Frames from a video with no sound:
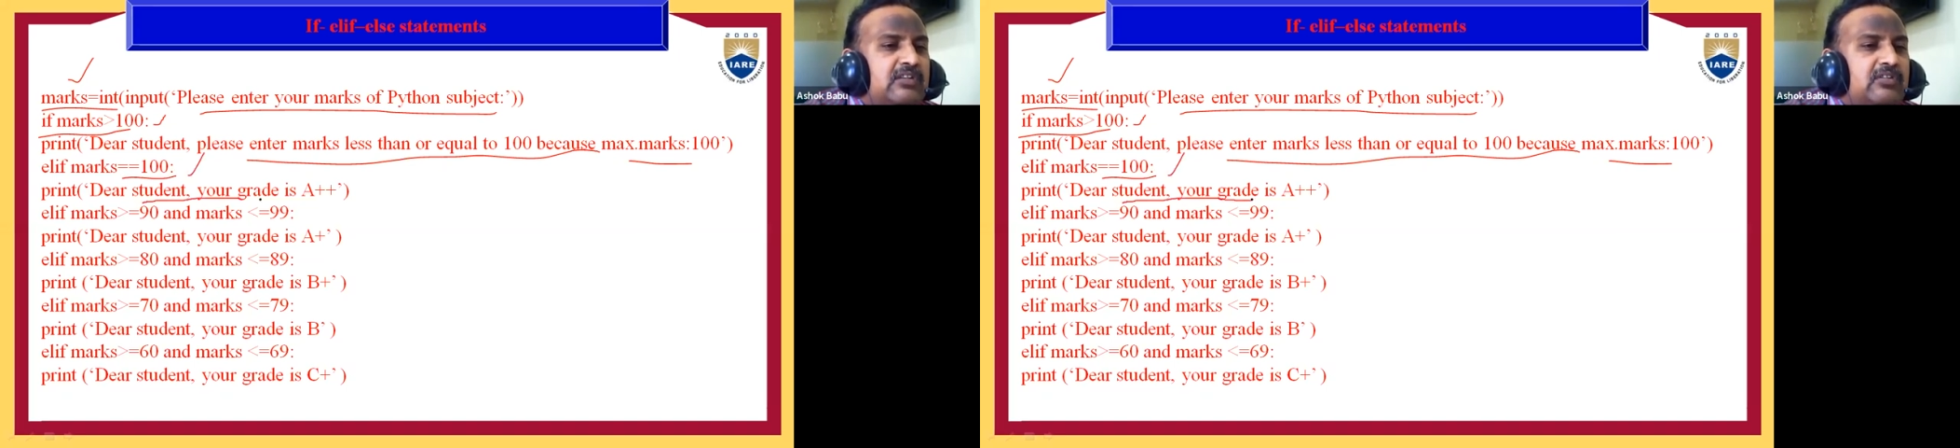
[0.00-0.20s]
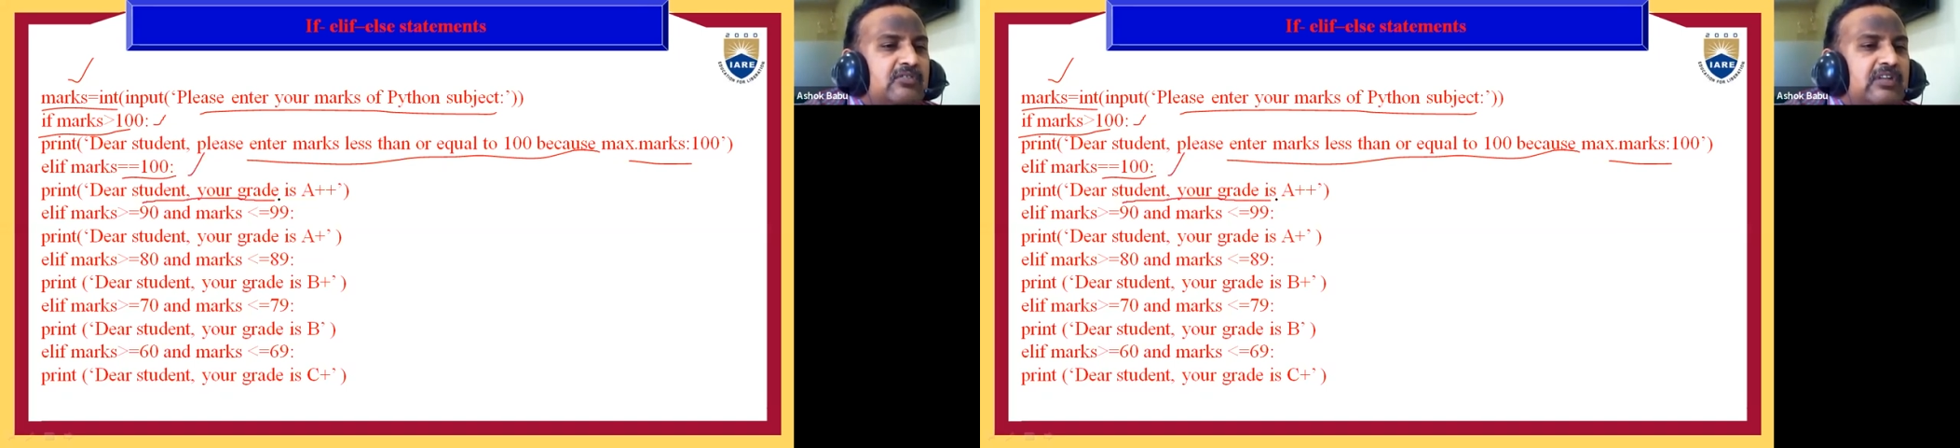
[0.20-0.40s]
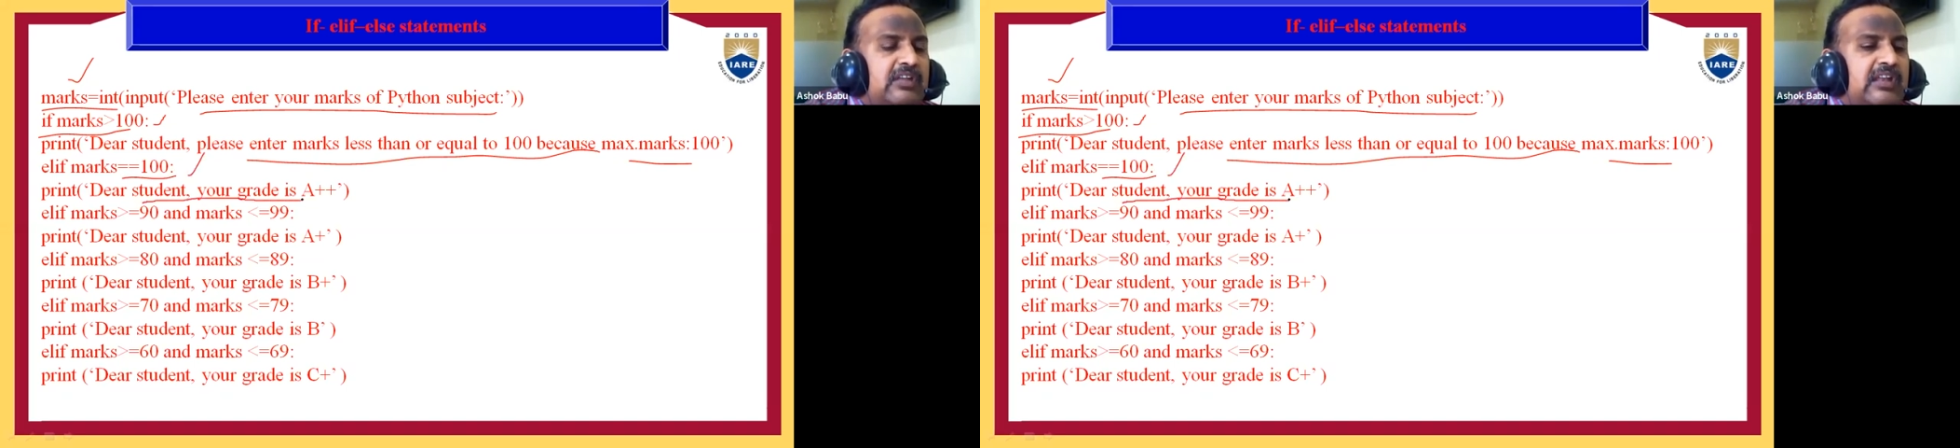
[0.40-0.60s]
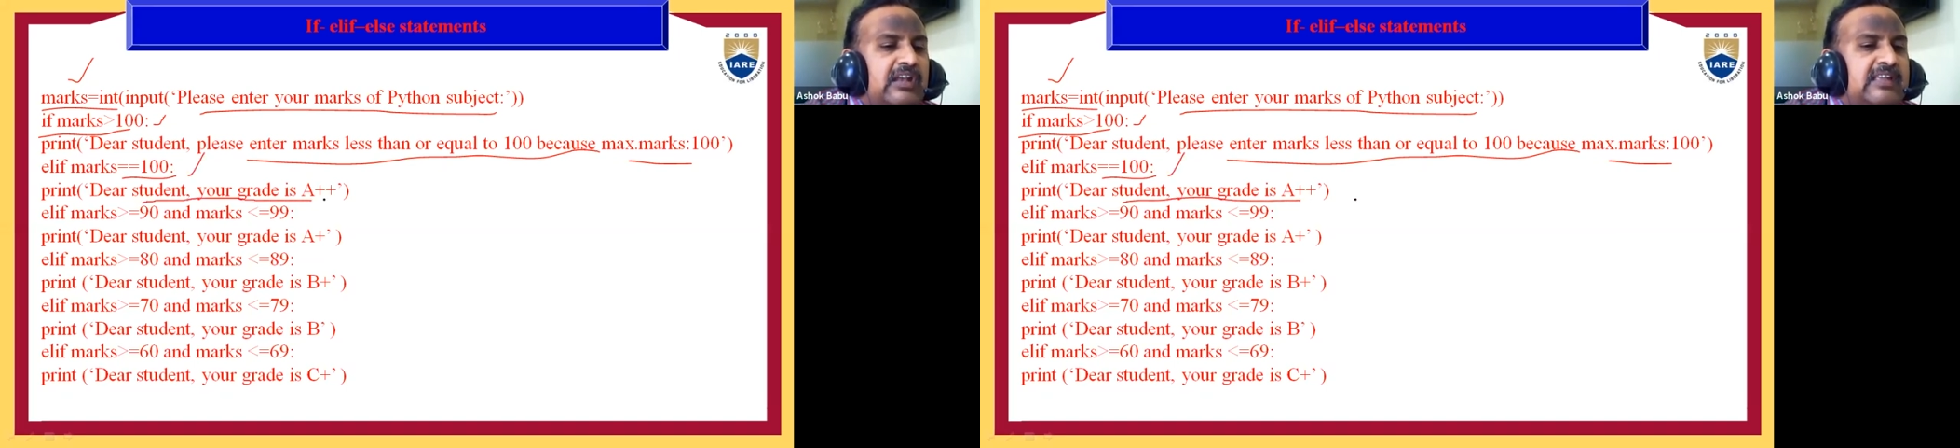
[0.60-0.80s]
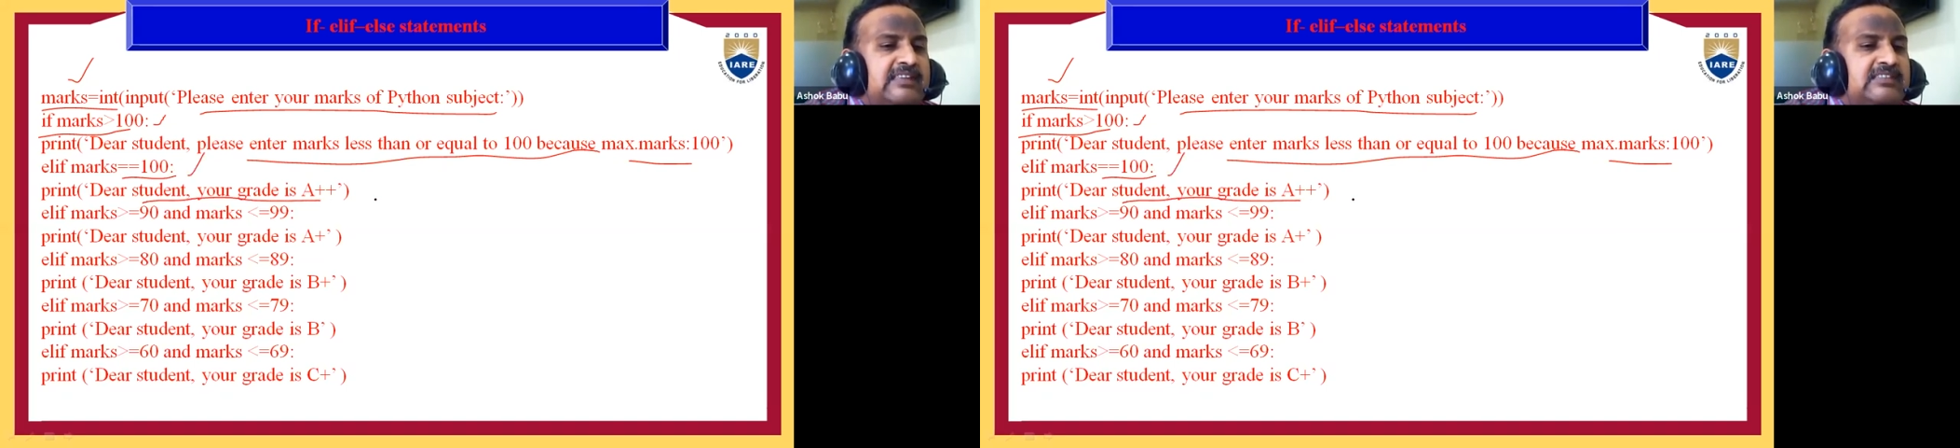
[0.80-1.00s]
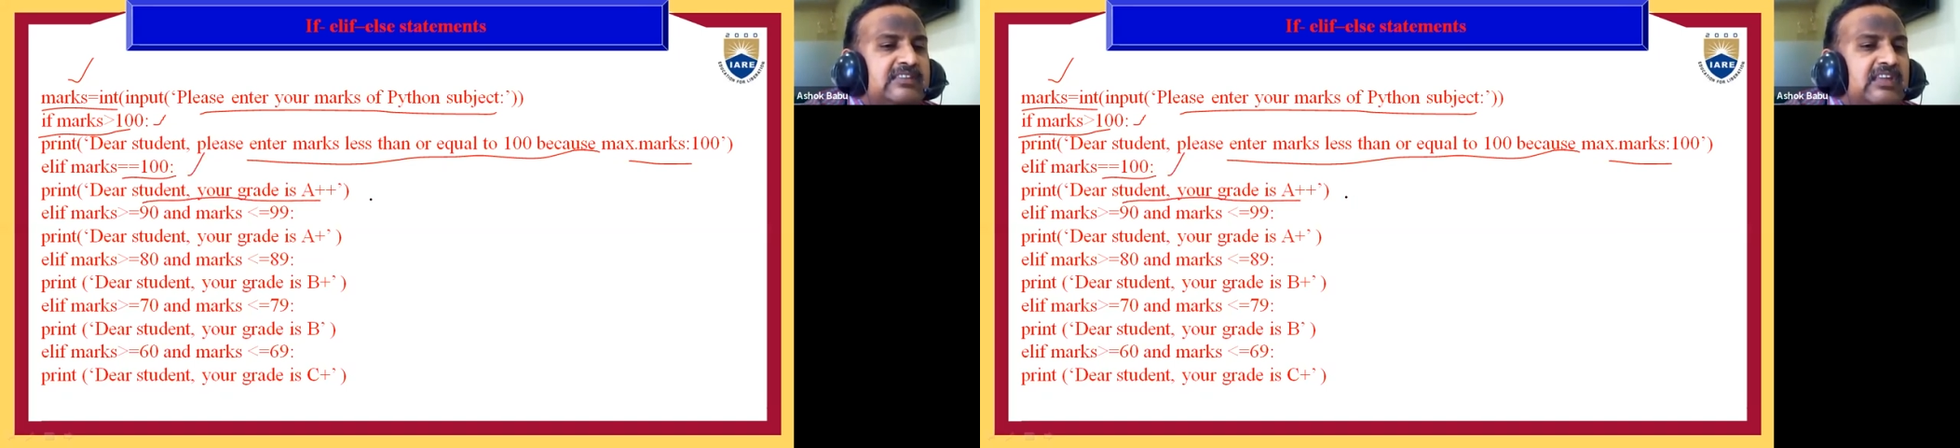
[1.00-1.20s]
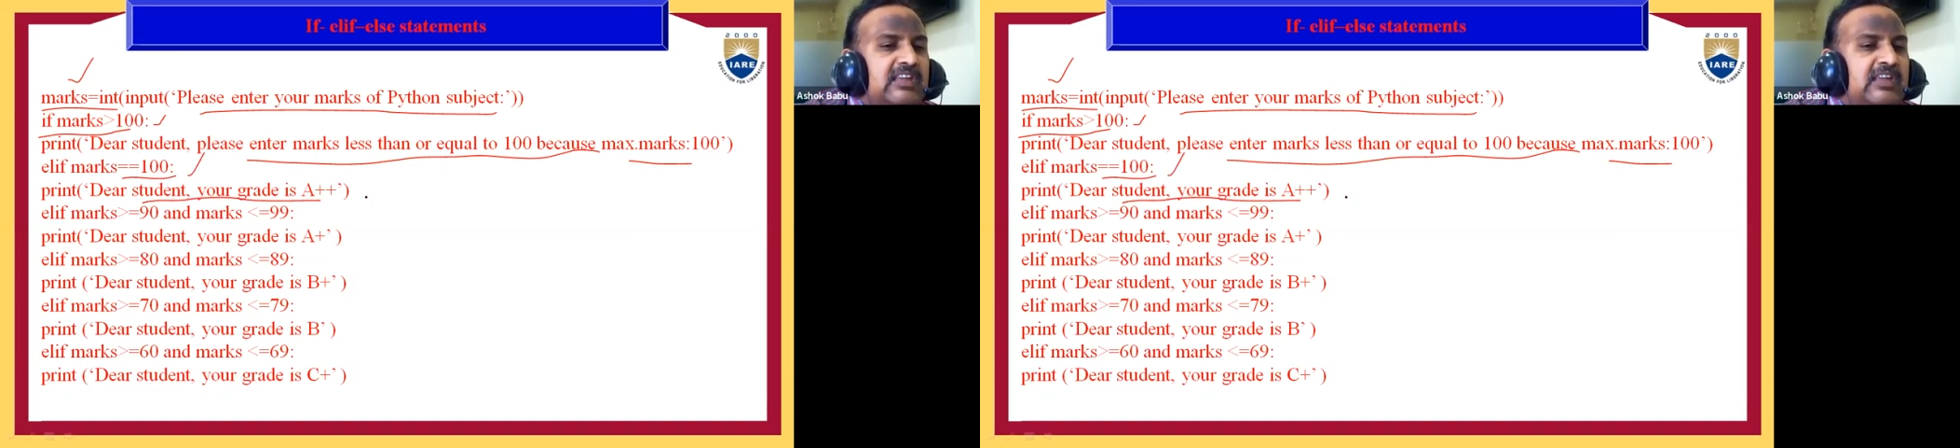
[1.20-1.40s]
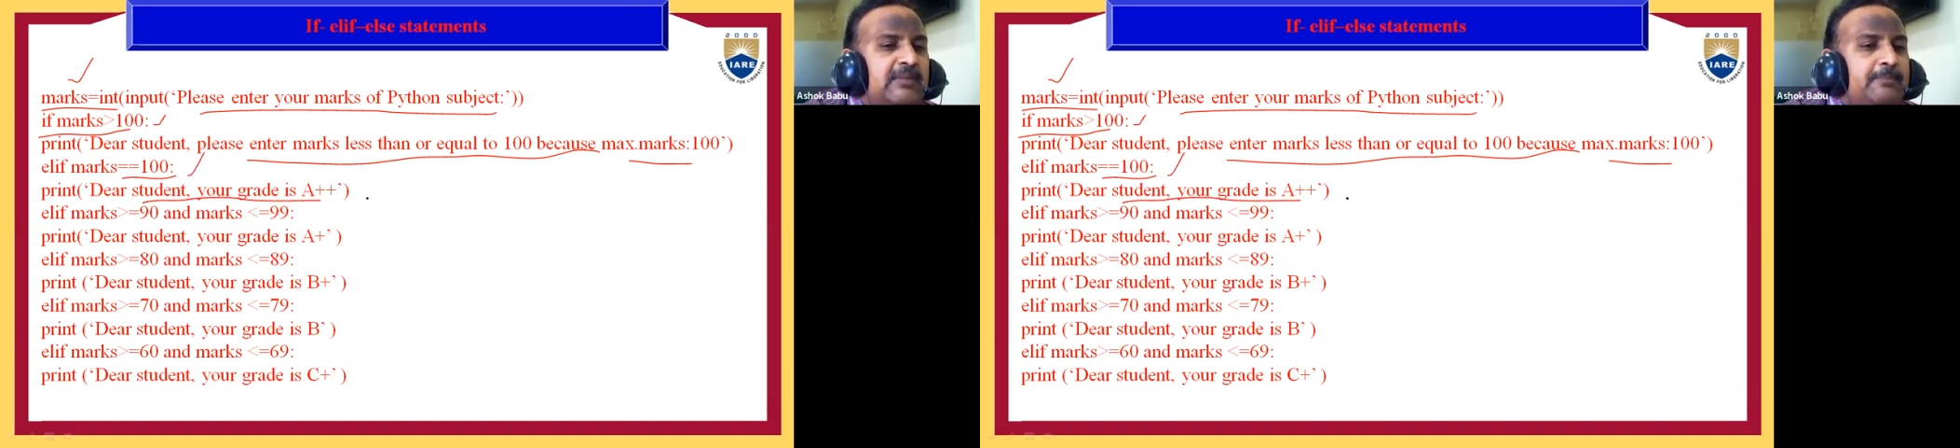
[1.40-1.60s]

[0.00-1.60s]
your grade is A++.